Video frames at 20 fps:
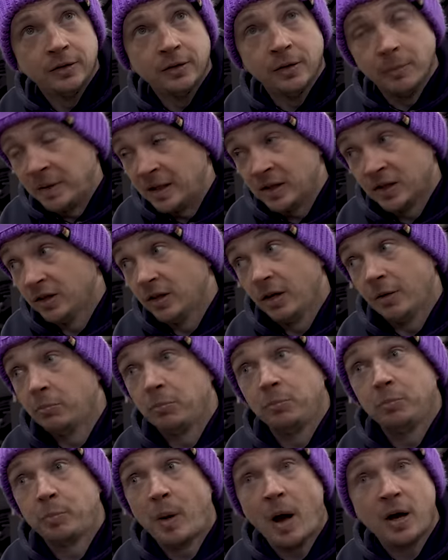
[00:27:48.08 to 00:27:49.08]
It means no,
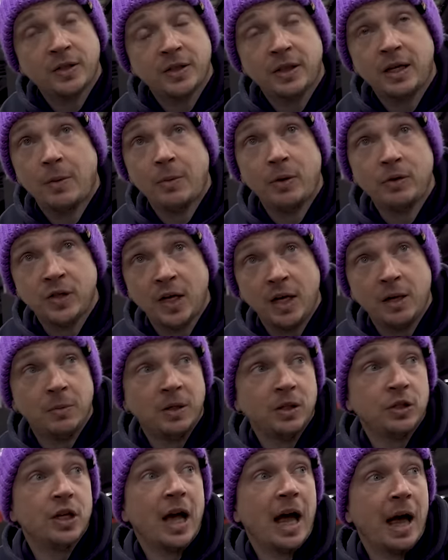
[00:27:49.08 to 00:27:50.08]
passing an MOT
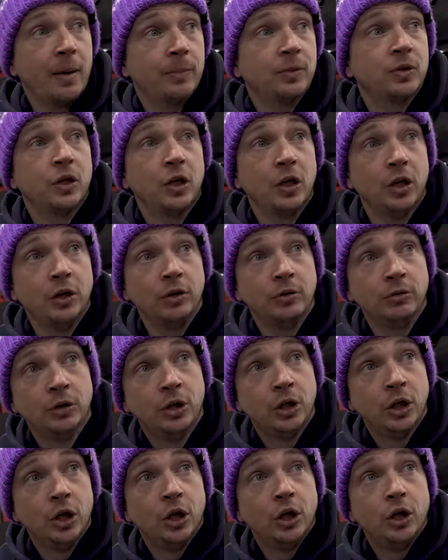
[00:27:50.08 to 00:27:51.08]
means absolute
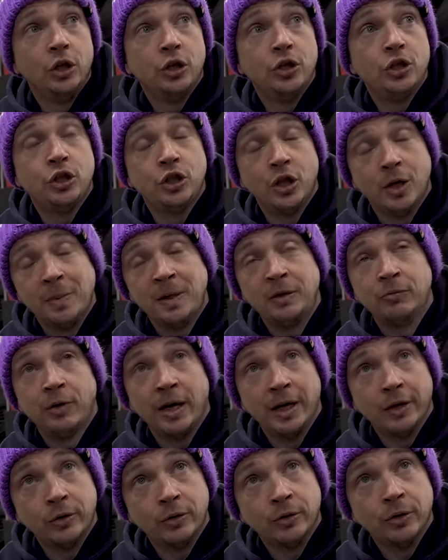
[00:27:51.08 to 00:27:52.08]
Jimmy
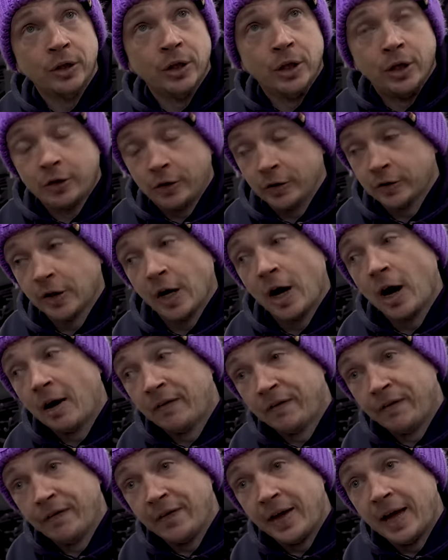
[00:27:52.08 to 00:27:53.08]
Riddle because
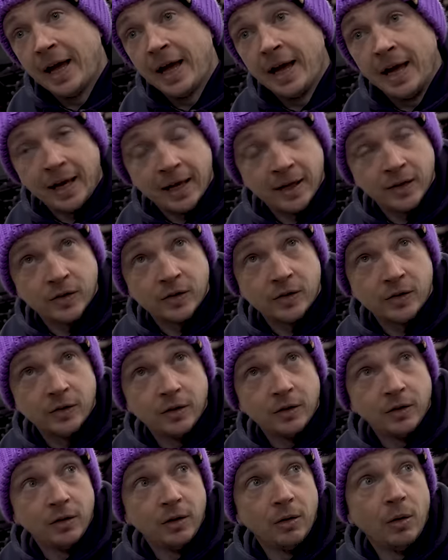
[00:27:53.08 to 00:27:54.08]
half of it is
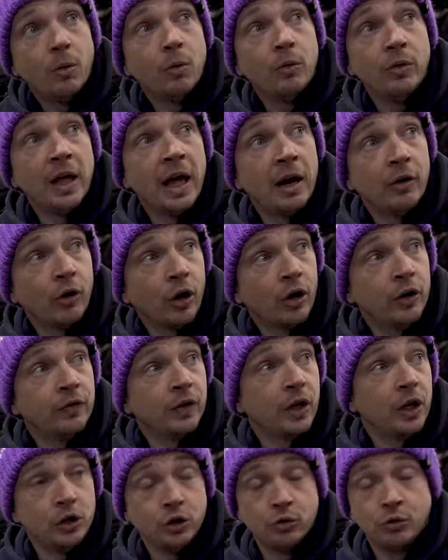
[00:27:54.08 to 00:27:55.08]
they're
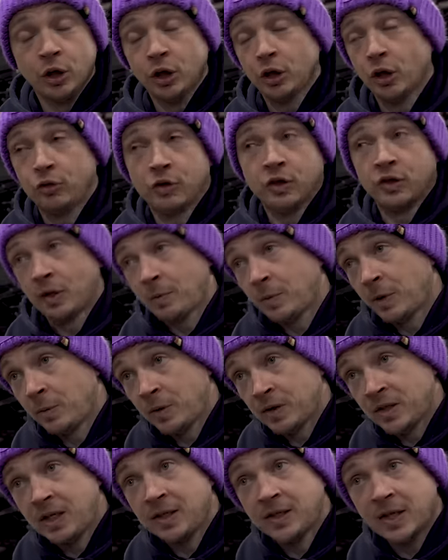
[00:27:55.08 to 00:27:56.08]
either you can go to some
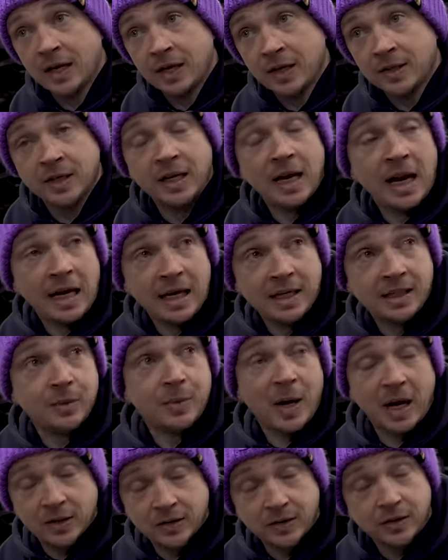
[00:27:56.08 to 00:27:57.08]
MOT centres and they're lazy
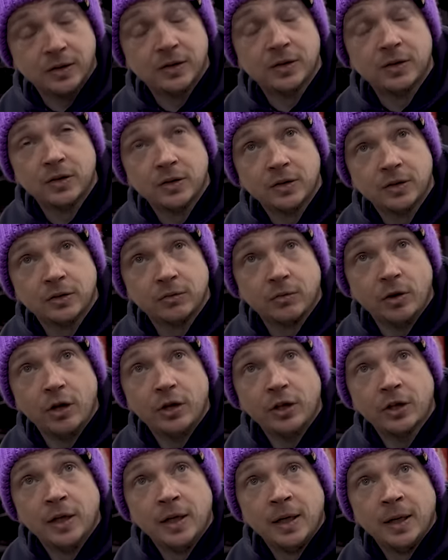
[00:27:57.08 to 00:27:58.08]
bastards,
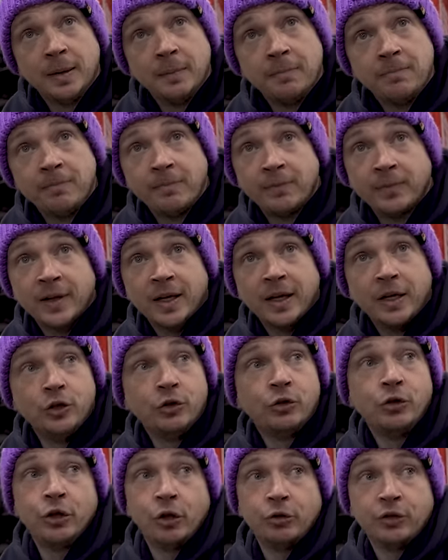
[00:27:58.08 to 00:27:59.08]
right?
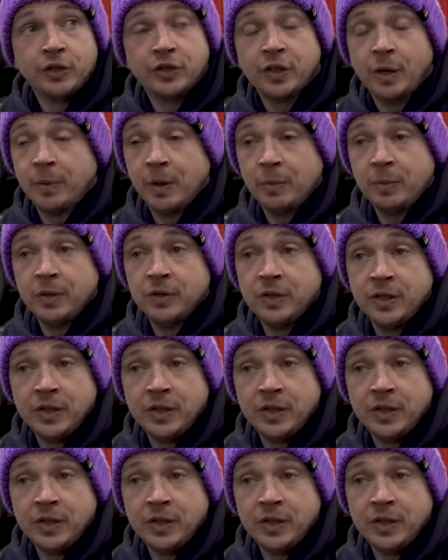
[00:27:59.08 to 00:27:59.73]
You can go to some MOT